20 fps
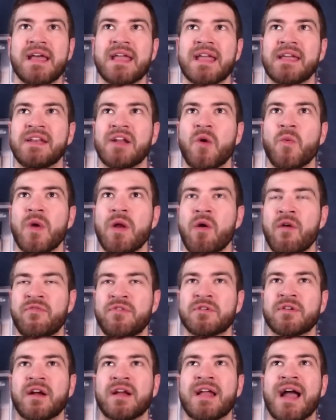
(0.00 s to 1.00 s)
You know, if
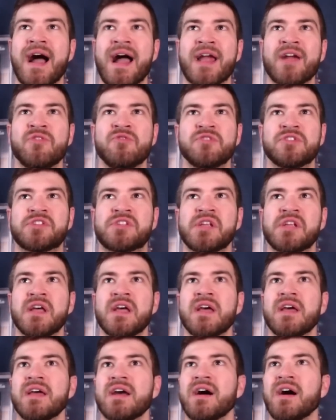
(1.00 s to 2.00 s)
you're a guy who's
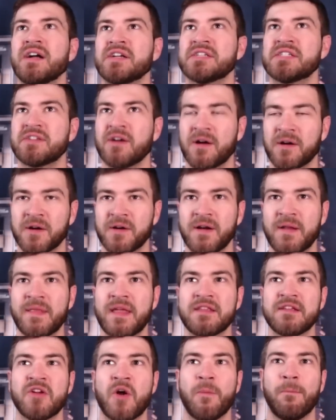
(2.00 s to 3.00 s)
a starter and
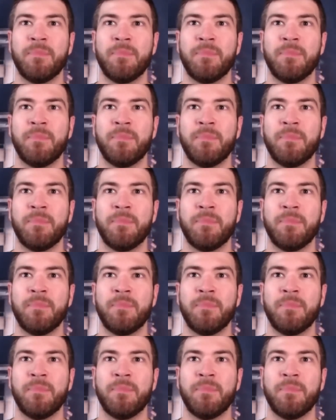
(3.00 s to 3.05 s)
then you don't